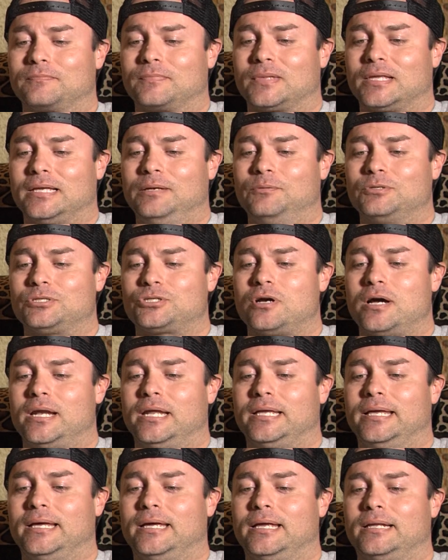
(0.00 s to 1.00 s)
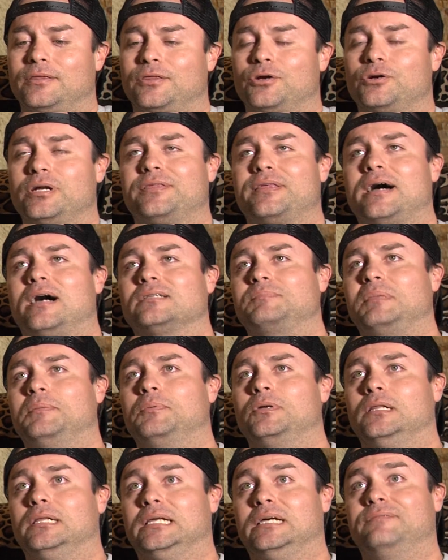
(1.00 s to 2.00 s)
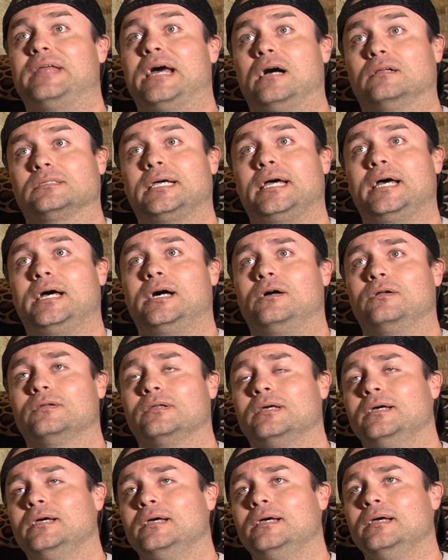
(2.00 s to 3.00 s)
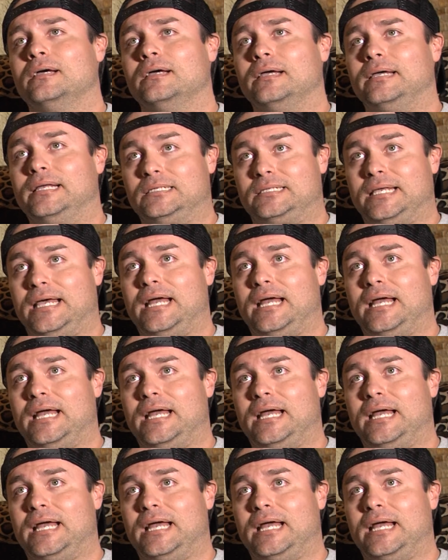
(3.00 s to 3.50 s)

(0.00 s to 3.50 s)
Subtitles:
he was trying to get 30,000 people to live downtown in 10